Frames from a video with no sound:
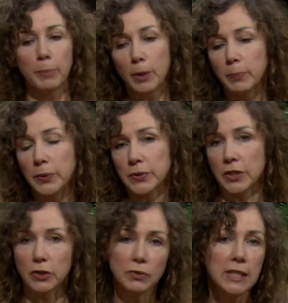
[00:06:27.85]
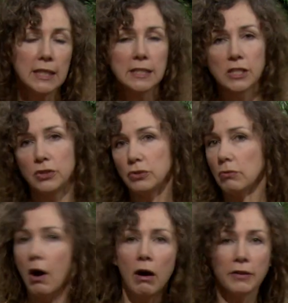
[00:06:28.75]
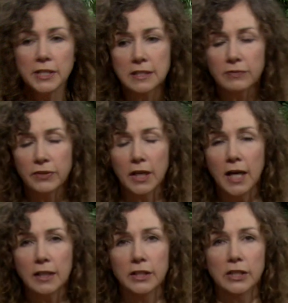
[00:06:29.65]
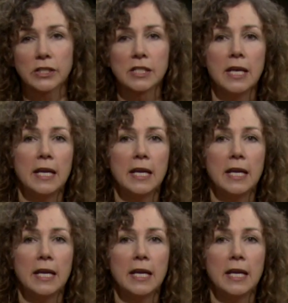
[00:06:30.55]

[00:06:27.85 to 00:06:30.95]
purples and greens and you do all these different colors,